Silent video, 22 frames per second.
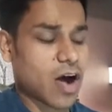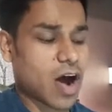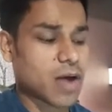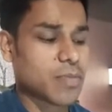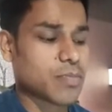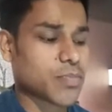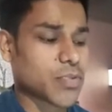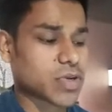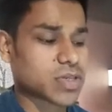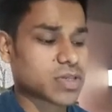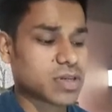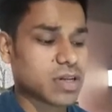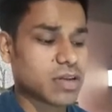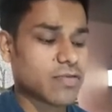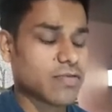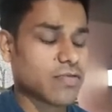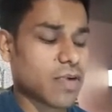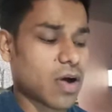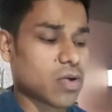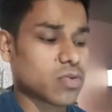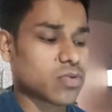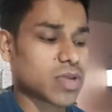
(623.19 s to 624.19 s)
I personally
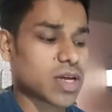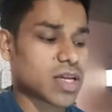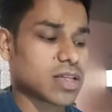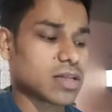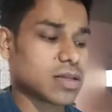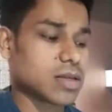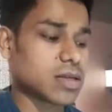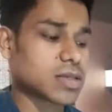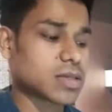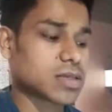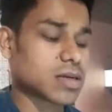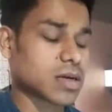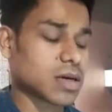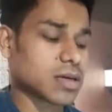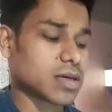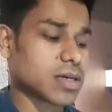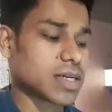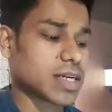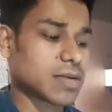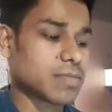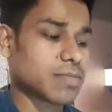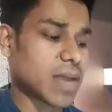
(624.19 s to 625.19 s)
found that this
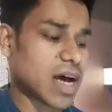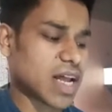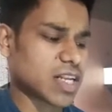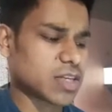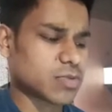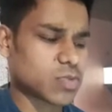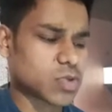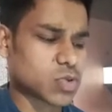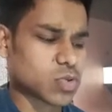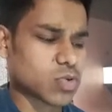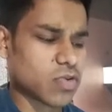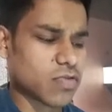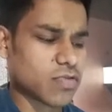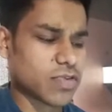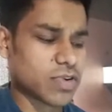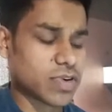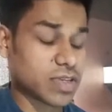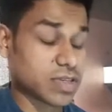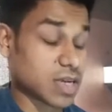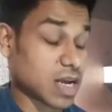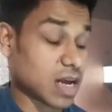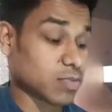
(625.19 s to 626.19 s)
content management
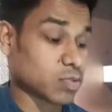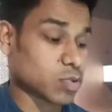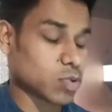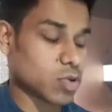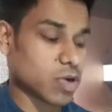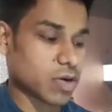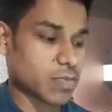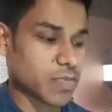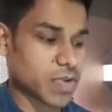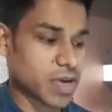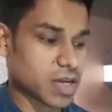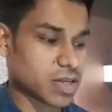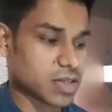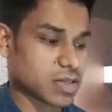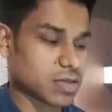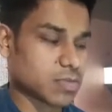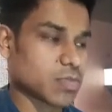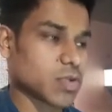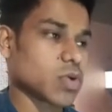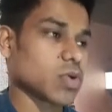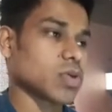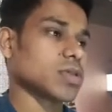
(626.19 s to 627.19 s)
software is absolutely
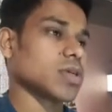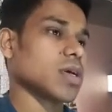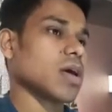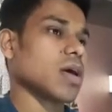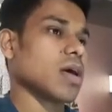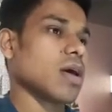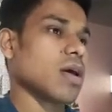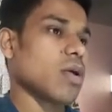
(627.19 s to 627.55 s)
amazing because